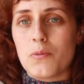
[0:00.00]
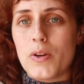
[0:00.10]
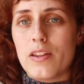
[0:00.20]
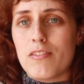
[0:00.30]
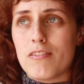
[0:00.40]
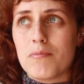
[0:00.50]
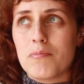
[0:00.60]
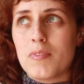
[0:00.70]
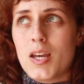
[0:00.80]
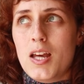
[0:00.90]
with,
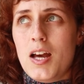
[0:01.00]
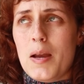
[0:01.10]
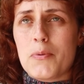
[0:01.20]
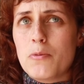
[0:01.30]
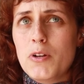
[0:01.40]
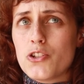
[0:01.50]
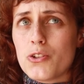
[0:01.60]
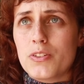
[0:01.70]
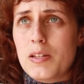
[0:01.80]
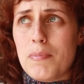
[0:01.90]
I pretty much
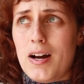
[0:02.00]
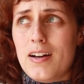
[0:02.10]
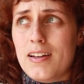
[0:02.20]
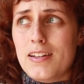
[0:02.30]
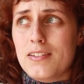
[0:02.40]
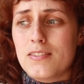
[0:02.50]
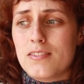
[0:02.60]
only buy